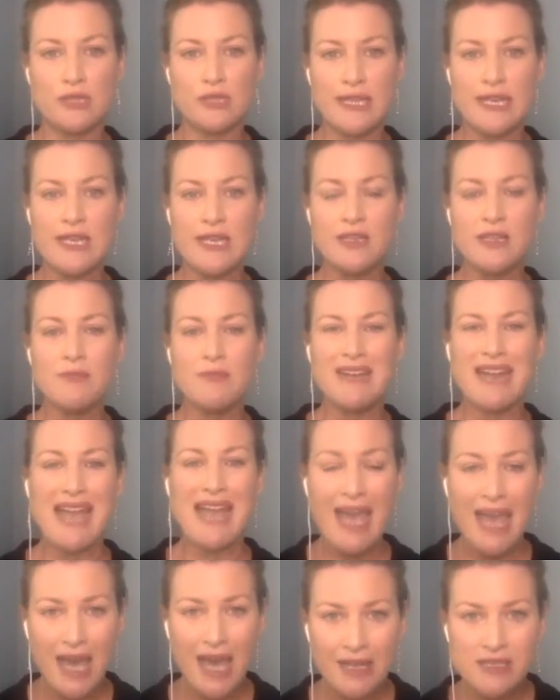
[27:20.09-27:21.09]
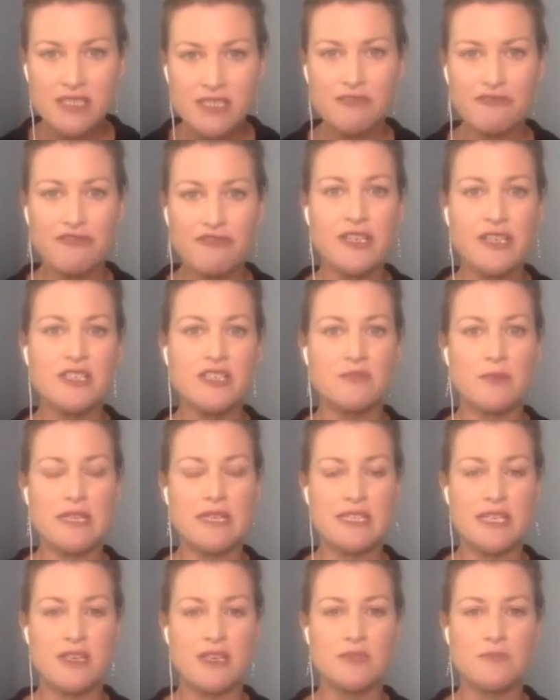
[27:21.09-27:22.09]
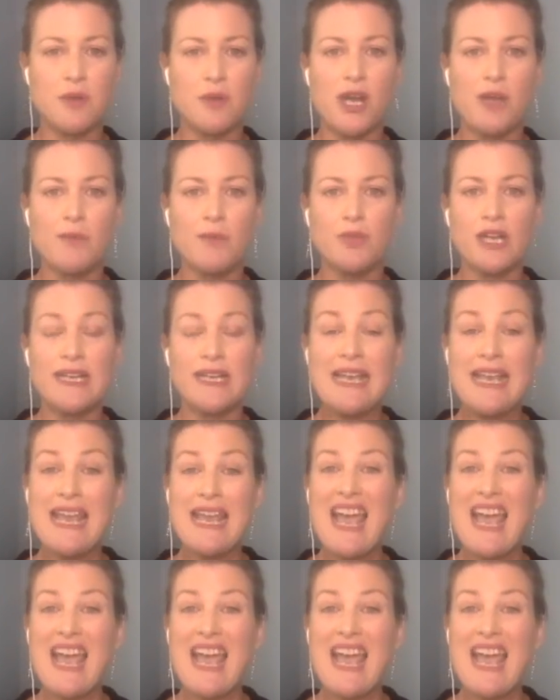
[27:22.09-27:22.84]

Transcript: leading them and how does it fit into my sales pipeline?